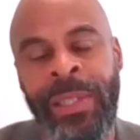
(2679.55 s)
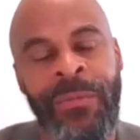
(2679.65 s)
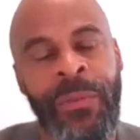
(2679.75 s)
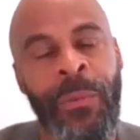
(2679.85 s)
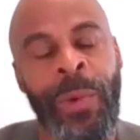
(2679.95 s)
a
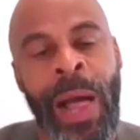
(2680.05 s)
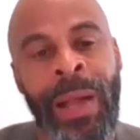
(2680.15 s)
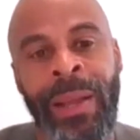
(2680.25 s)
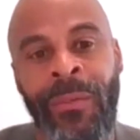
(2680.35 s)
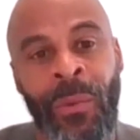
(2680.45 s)
different
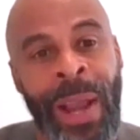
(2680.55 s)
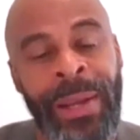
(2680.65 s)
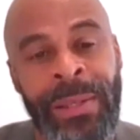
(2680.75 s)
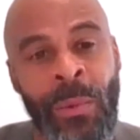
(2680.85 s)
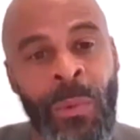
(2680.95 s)
reality of
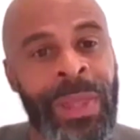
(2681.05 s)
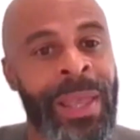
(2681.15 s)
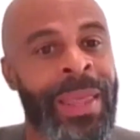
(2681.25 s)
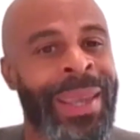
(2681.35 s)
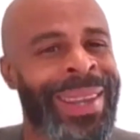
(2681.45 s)
greatness or what they
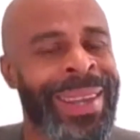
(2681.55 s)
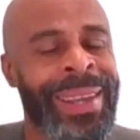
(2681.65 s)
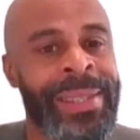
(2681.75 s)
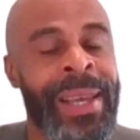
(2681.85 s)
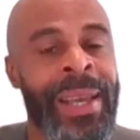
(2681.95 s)
think it
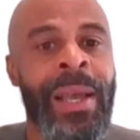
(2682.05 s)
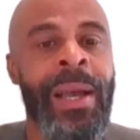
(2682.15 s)
is